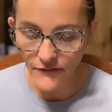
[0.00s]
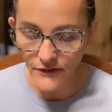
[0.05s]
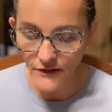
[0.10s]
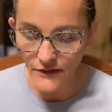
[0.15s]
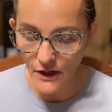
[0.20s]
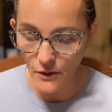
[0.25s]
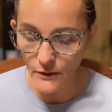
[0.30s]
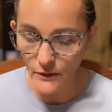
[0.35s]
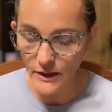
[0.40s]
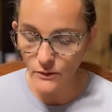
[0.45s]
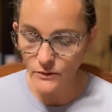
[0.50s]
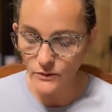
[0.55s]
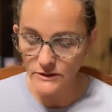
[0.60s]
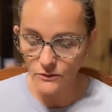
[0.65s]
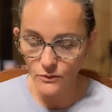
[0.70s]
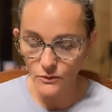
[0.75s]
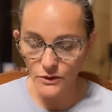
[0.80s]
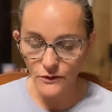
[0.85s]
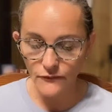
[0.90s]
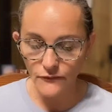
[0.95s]
Even though he
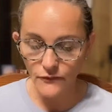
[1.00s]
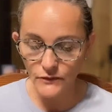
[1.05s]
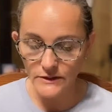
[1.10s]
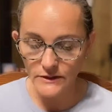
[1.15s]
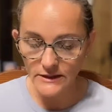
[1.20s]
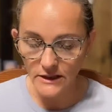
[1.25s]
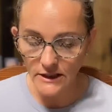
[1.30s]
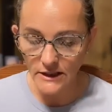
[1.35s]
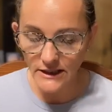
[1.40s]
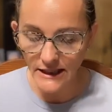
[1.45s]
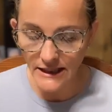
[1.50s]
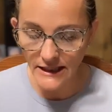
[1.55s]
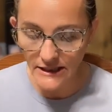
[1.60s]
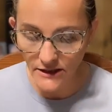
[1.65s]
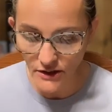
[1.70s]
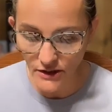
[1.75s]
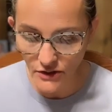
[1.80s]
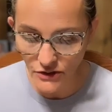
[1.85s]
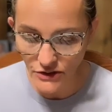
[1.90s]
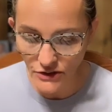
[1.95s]
was a wonderful son,
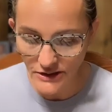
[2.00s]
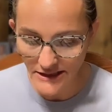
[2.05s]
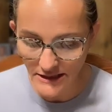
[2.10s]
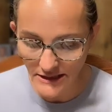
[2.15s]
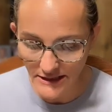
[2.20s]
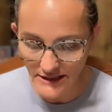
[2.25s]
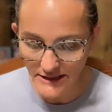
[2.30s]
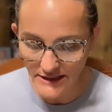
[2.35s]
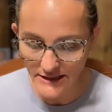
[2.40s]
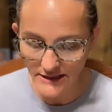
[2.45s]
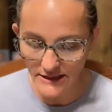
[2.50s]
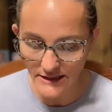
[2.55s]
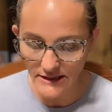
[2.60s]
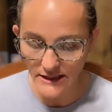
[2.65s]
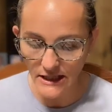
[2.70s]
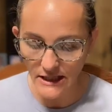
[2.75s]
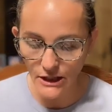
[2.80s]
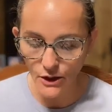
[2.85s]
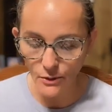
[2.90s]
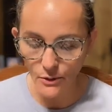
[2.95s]
he learned to
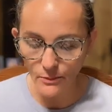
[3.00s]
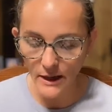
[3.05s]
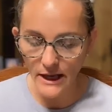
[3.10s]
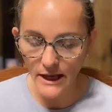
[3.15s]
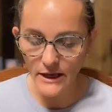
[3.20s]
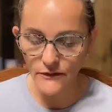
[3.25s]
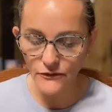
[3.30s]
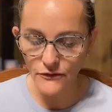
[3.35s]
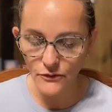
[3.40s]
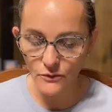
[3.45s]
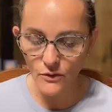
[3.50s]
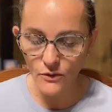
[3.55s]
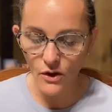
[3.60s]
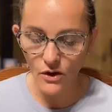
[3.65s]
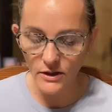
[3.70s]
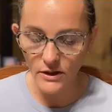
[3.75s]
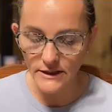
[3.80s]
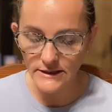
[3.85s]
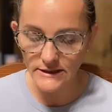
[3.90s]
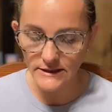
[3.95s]
listen and obey
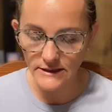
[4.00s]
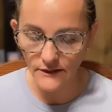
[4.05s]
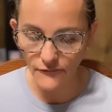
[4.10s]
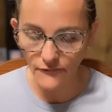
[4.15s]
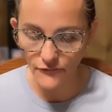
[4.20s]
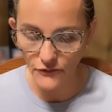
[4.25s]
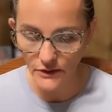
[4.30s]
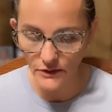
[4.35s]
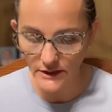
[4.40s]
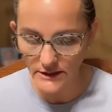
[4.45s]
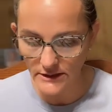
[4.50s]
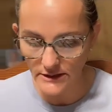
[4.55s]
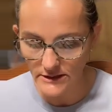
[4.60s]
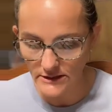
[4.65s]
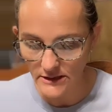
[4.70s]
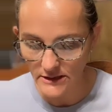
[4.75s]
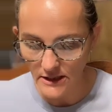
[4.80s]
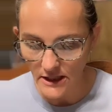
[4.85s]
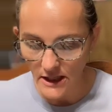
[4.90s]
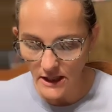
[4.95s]
through all his sufferings.